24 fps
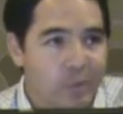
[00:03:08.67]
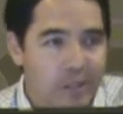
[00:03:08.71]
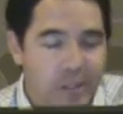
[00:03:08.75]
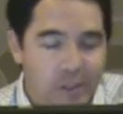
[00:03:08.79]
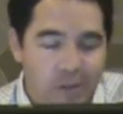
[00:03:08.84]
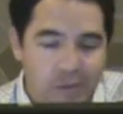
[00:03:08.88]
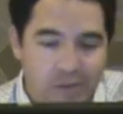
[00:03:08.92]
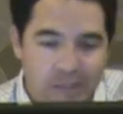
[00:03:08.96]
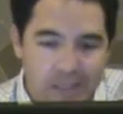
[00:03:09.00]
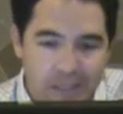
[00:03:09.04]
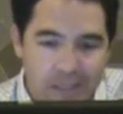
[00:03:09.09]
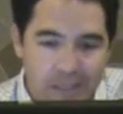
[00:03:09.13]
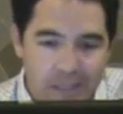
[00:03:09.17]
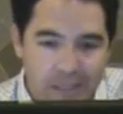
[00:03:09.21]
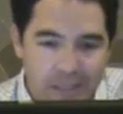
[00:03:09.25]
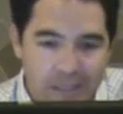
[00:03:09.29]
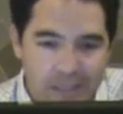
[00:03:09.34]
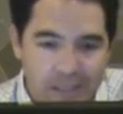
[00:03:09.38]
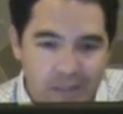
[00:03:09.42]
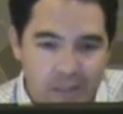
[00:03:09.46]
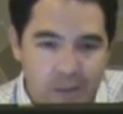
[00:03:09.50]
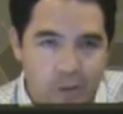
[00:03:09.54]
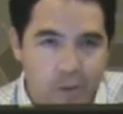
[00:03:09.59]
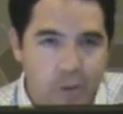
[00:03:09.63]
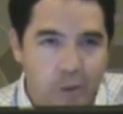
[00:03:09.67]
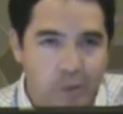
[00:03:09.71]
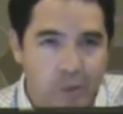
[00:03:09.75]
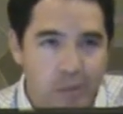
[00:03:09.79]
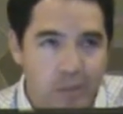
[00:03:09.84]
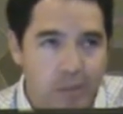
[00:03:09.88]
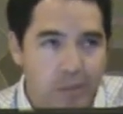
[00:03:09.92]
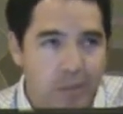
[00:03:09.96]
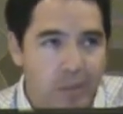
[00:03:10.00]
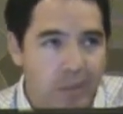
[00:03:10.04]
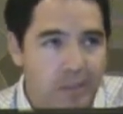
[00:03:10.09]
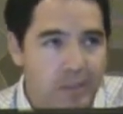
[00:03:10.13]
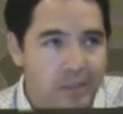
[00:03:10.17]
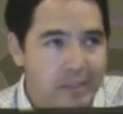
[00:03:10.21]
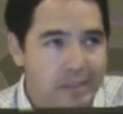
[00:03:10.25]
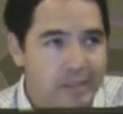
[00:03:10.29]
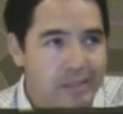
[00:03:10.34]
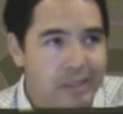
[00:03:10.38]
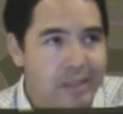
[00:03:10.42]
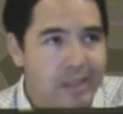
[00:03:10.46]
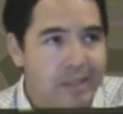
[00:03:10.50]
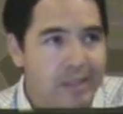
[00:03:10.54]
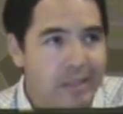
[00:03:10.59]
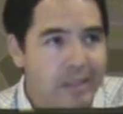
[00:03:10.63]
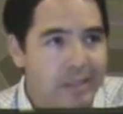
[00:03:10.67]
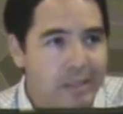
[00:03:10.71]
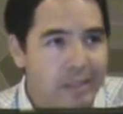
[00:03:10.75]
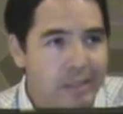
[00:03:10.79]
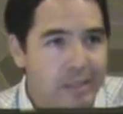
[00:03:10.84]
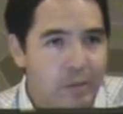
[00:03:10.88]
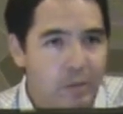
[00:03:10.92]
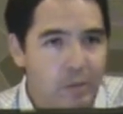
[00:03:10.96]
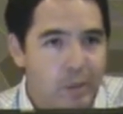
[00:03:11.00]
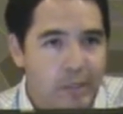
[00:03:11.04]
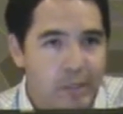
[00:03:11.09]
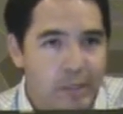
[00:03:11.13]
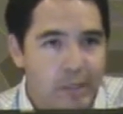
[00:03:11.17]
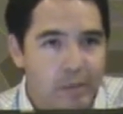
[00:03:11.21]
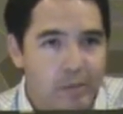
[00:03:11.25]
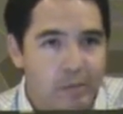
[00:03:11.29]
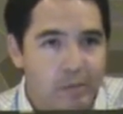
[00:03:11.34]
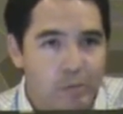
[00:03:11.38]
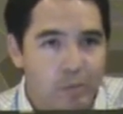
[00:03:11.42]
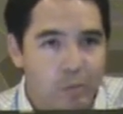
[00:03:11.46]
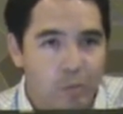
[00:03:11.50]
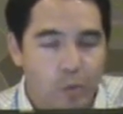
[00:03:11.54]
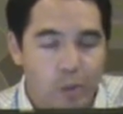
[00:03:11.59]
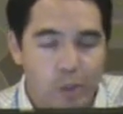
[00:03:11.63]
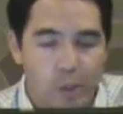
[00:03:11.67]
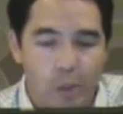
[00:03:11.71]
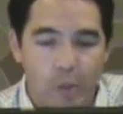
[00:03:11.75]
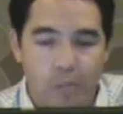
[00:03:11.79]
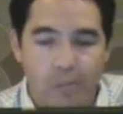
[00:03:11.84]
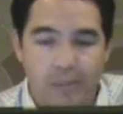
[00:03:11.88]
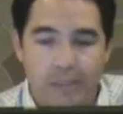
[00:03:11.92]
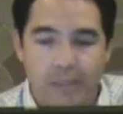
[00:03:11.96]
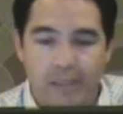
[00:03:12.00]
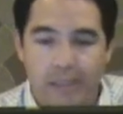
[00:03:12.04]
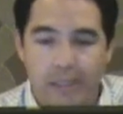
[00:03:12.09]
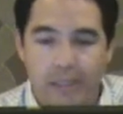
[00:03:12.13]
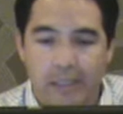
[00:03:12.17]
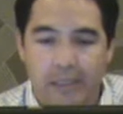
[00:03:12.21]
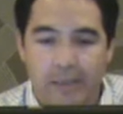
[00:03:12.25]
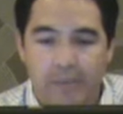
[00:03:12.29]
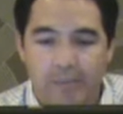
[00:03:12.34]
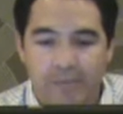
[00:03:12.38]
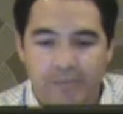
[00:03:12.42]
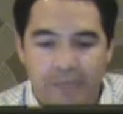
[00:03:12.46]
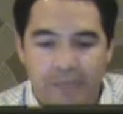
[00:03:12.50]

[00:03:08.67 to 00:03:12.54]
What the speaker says: we don't see that dose response that we would hope to see.